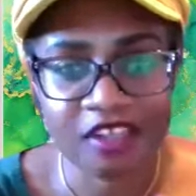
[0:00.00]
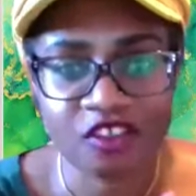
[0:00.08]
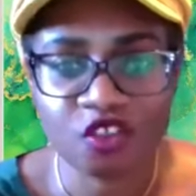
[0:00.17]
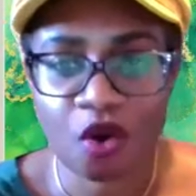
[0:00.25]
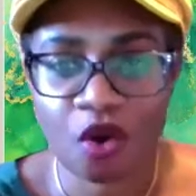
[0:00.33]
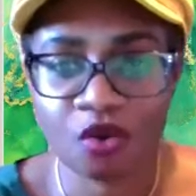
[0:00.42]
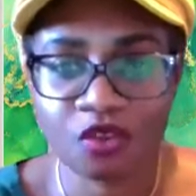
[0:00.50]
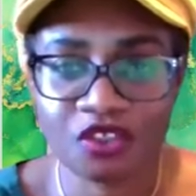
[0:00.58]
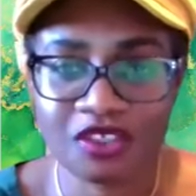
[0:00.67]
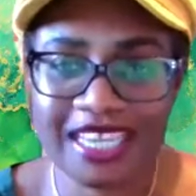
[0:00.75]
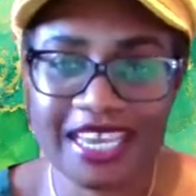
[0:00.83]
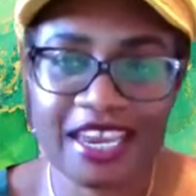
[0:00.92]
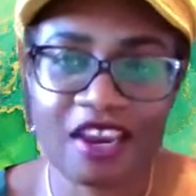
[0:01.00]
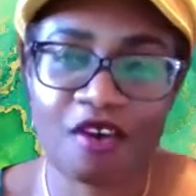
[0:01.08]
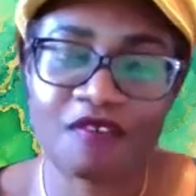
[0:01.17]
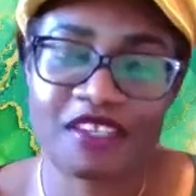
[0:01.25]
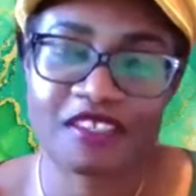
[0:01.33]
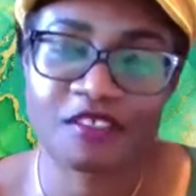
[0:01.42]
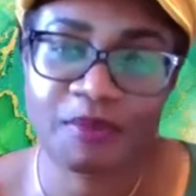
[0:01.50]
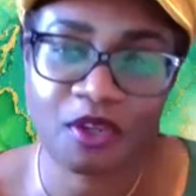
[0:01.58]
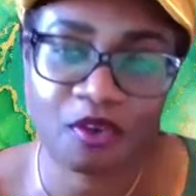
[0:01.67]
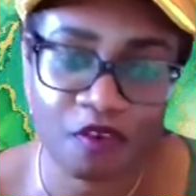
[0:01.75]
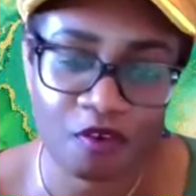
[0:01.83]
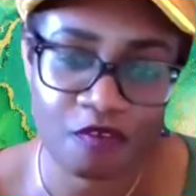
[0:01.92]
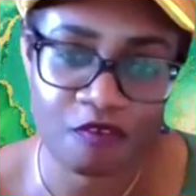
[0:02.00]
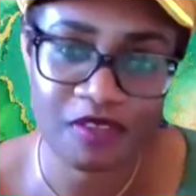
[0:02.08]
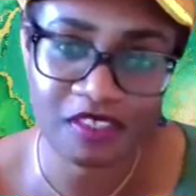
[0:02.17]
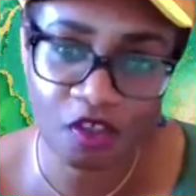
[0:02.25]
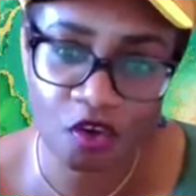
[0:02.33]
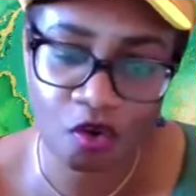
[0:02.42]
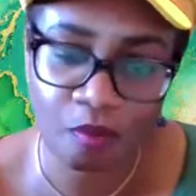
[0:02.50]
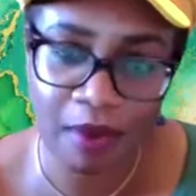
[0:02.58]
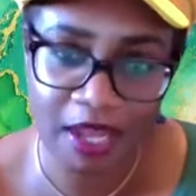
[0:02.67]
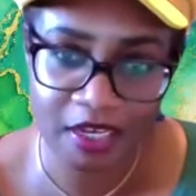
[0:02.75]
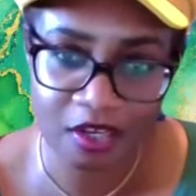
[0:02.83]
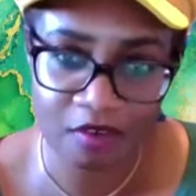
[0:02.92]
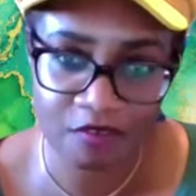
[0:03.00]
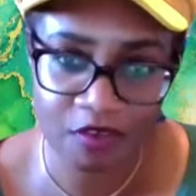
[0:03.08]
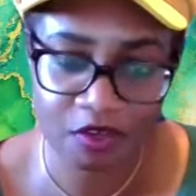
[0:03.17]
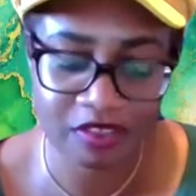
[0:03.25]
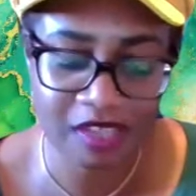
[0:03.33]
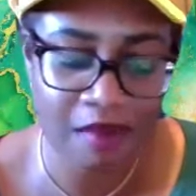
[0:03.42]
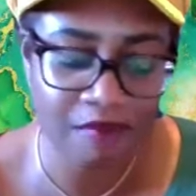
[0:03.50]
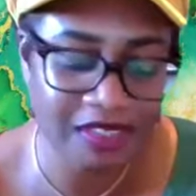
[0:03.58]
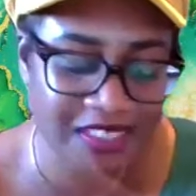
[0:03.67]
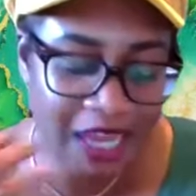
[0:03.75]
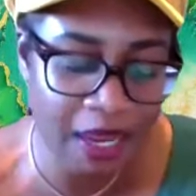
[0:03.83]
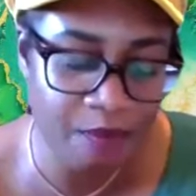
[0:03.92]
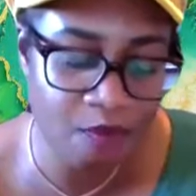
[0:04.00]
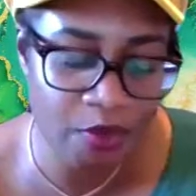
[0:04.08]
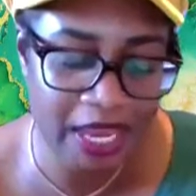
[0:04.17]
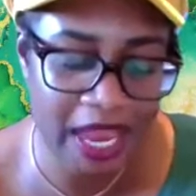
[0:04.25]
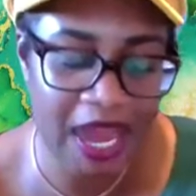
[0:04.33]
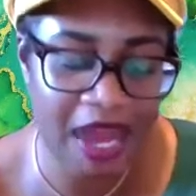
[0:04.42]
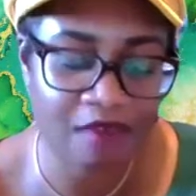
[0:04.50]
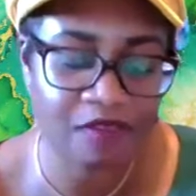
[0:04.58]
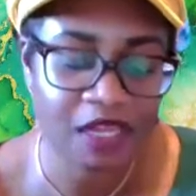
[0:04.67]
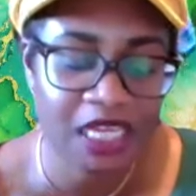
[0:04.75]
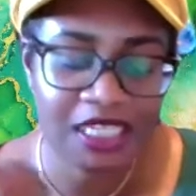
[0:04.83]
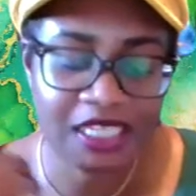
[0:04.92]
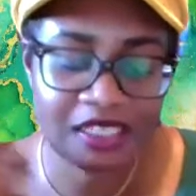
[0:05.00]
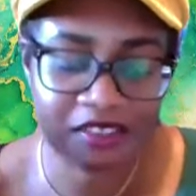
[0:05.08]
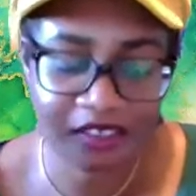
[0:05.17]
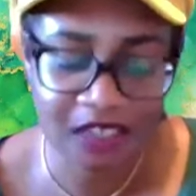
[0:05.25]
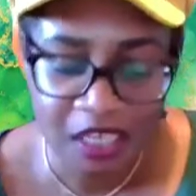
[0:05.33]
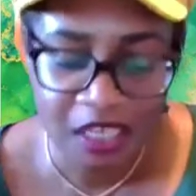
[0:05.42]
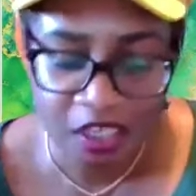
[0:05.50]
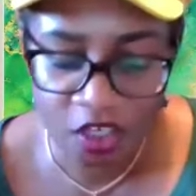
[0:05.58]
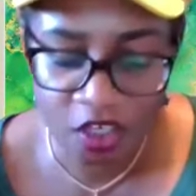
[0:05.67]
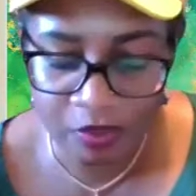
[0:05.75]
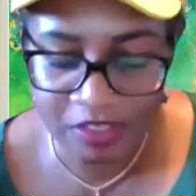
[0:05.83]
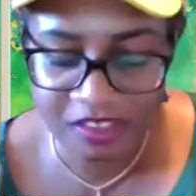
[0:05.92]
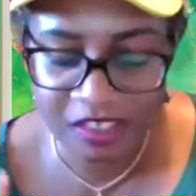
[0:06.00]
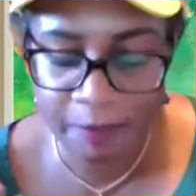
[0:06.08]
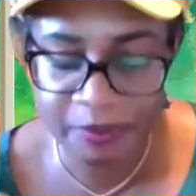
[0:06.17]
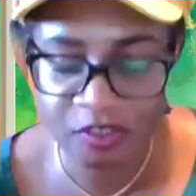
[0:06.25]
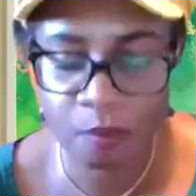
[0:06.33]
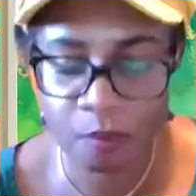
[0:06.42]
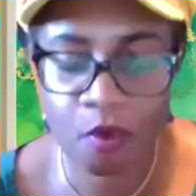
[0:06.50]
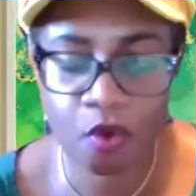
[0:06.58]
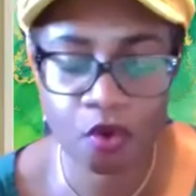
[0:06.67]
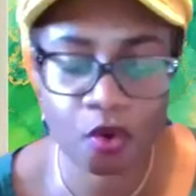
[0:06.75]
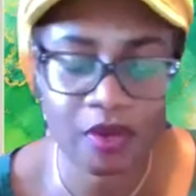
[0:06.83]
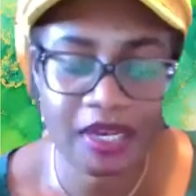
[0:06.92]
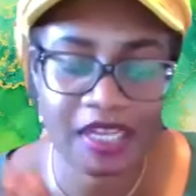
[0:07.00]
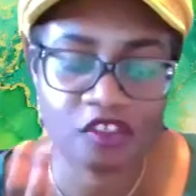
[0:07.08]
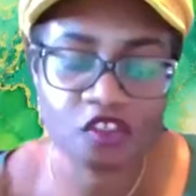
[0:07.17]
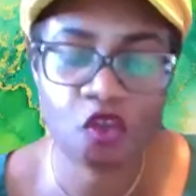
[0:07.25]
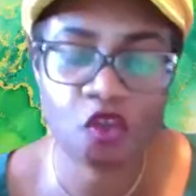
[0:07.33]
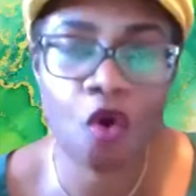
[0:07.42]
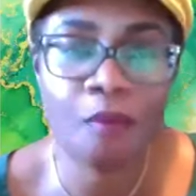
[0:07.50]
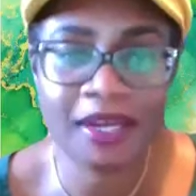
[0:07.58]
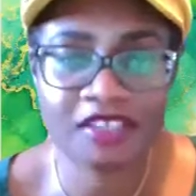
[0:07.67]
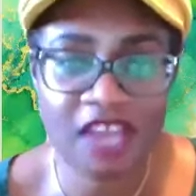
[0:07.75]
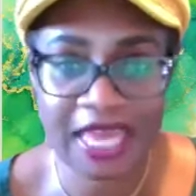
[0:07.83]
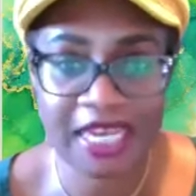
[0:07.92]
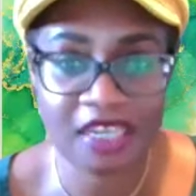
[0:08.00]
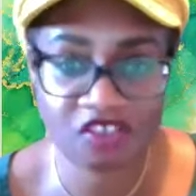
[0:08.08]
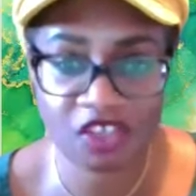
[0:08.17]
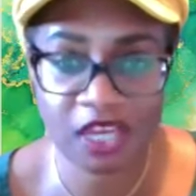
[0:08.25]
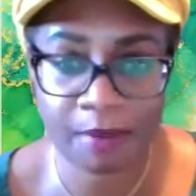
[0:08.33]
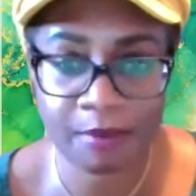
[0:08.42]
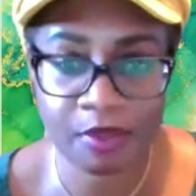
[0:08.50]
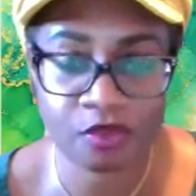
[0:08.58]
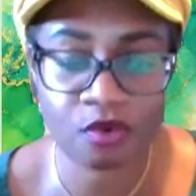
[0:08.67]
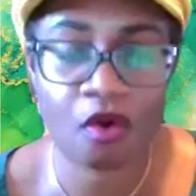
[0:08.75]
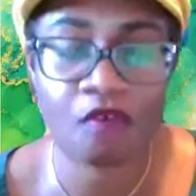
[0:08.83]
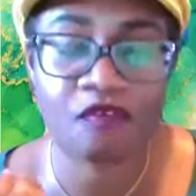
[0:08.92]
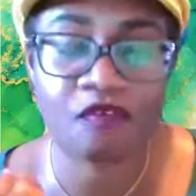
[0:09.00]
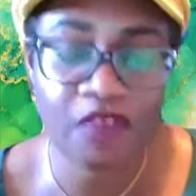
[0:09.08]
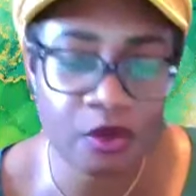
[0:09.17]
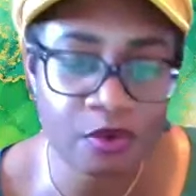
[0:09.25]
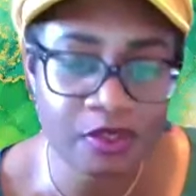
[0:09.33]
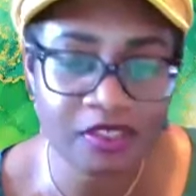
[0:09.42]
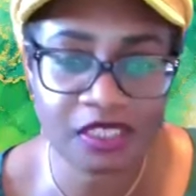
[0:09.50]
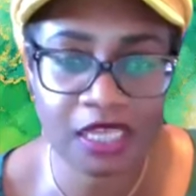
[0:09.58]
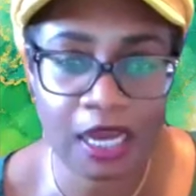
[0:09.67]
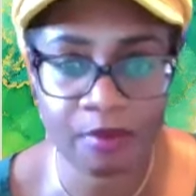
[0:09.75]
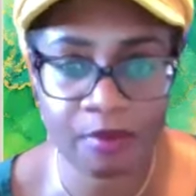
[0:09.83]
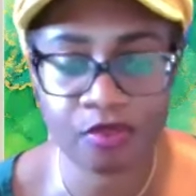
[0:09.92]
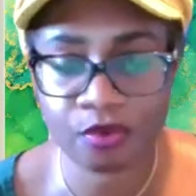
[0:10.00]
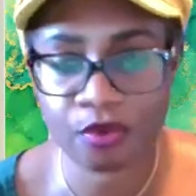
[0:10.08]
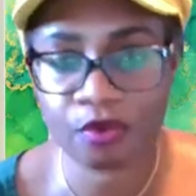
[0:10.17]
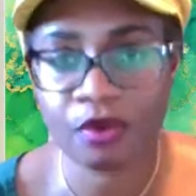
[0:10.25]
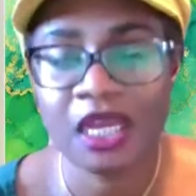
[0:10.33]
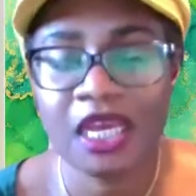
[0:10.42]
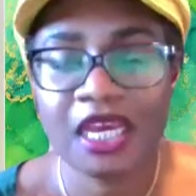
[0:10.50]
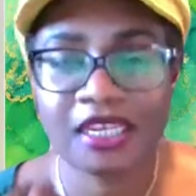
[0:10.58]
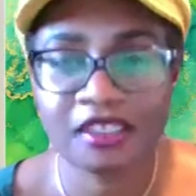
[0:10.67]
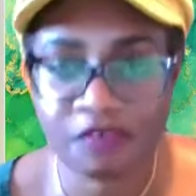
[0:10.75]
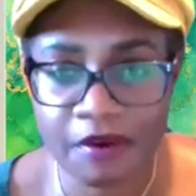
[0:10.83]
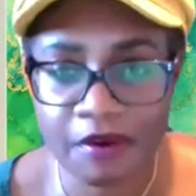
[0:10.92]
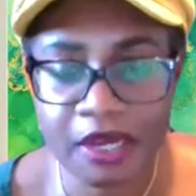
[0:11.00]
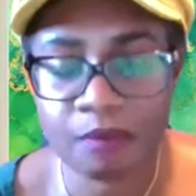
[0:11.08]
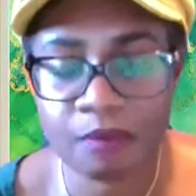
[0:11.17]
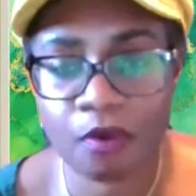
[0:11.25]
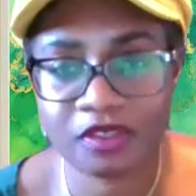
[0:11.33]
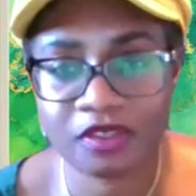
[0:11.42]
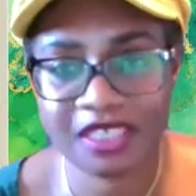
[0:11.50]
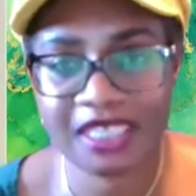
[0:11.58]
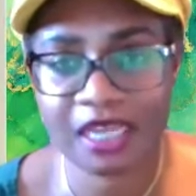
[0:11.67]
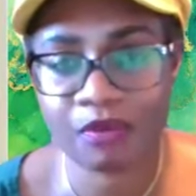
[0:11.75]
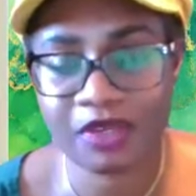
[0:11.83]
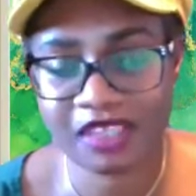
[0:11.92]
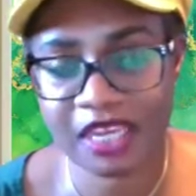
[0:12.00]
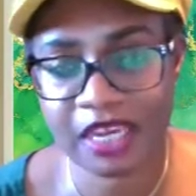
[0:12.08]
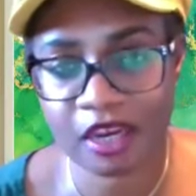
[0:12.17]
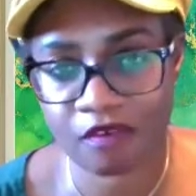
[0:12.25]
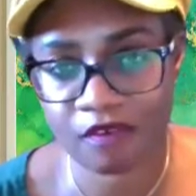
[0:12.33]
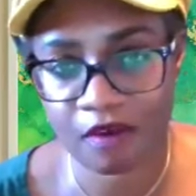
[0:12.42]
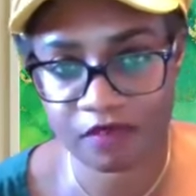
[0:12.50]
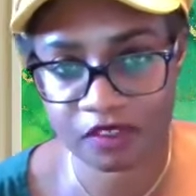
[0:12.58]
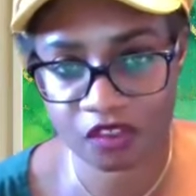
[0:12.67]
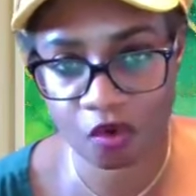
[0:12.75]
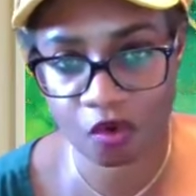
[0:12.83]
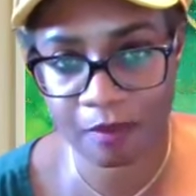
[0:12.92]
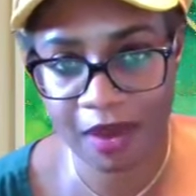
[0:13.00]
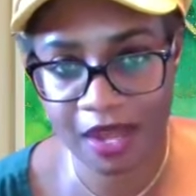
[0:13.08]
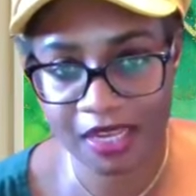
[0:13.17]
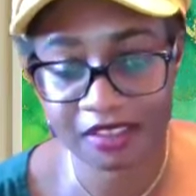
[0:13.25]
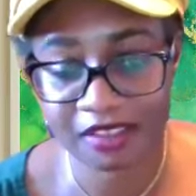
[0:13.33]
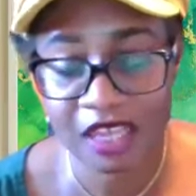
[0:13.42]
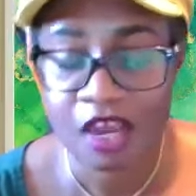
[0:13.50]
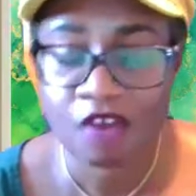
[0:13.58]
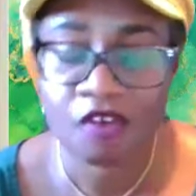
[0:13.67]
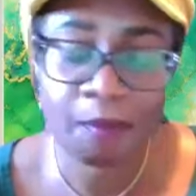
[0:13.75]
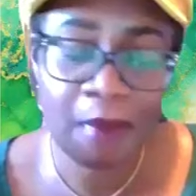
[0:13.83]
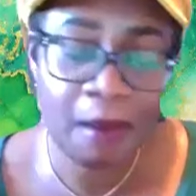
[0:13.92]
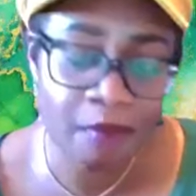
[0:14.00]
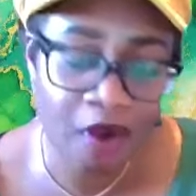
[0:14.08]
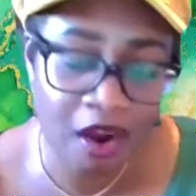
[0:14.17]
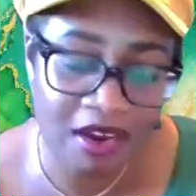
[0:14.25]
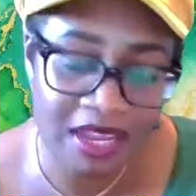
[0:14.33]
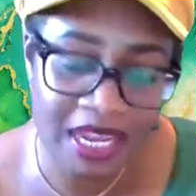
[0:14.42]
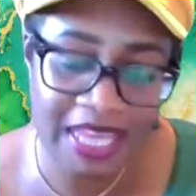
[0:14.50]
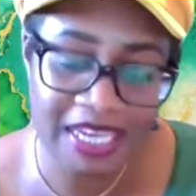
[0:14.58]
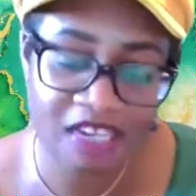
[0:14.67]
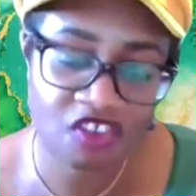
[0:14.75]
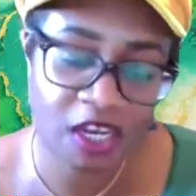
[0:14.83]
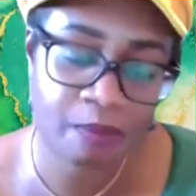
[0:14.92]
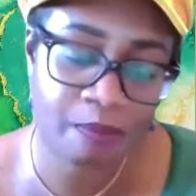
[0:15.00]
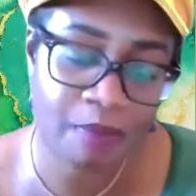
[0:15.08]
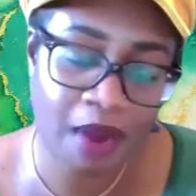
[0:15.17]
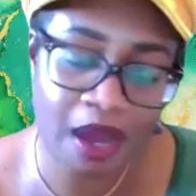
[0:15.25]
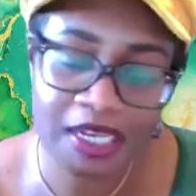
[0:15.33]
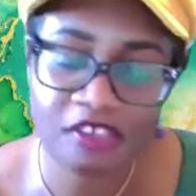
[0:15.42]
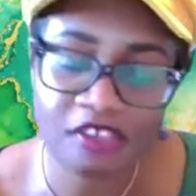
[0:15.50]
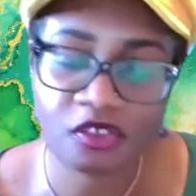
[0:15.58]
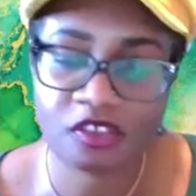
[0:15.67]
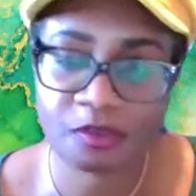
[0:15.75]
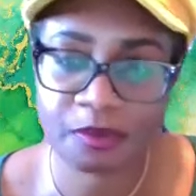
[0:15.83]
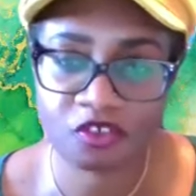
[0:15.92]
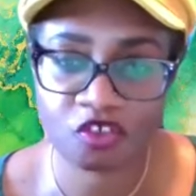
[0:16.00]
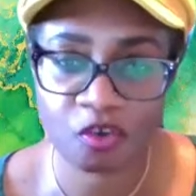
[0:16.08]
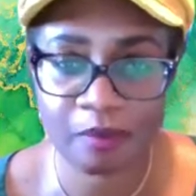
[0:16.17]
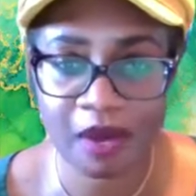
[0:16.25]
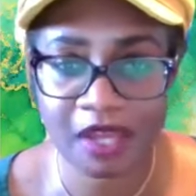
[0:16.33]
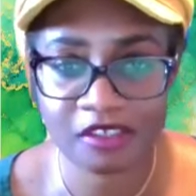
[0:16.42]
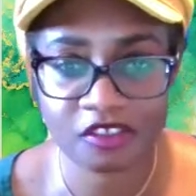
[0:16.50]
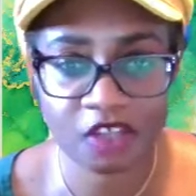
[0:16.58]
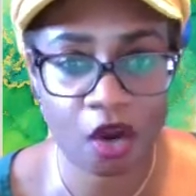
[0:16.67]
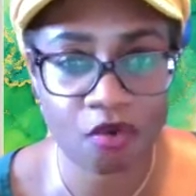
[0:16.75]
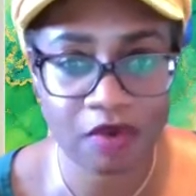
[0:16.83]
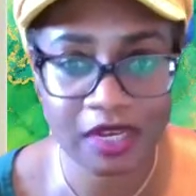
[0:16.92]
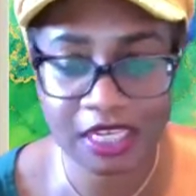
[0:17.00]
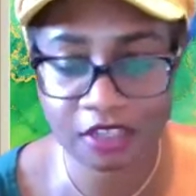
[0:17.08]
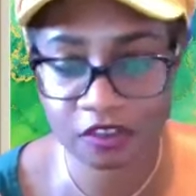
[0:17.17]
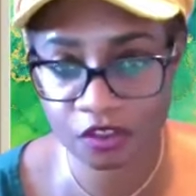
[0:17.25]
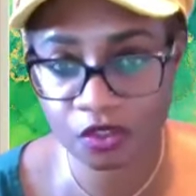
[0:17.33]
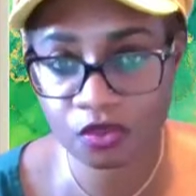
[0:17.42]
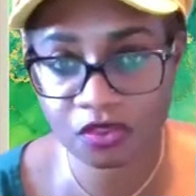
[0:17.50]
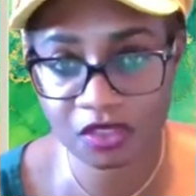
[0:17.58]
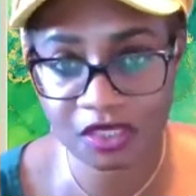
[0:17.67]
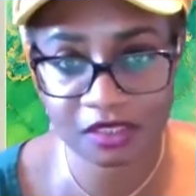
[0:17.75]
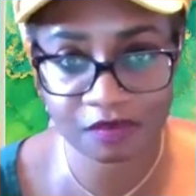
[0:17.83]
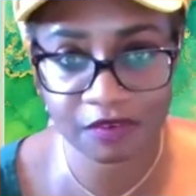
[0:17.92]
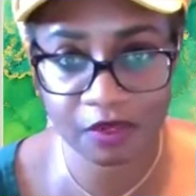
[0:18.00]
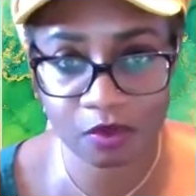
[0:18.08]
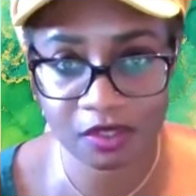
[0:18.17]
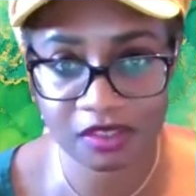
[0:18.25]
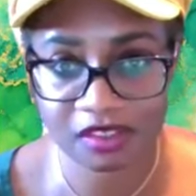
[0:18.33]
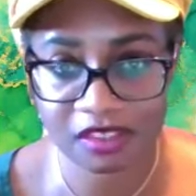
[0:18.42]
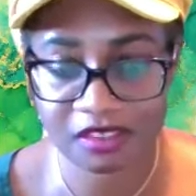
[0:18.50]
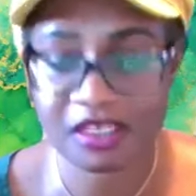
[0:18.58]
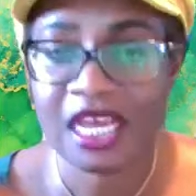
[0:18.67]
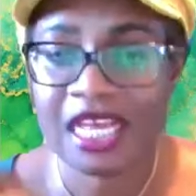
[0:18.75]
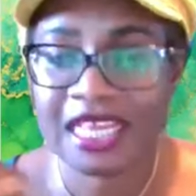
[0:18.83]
to also take care of this beautiful physical body of yours. Every time we have this, we step into a portal where there's so much energy coming through or frequency coming through, it is very important that we take care of our physical bodies. Remember, our energetic bodies or spiritual bodies are already attuned to these frequencies.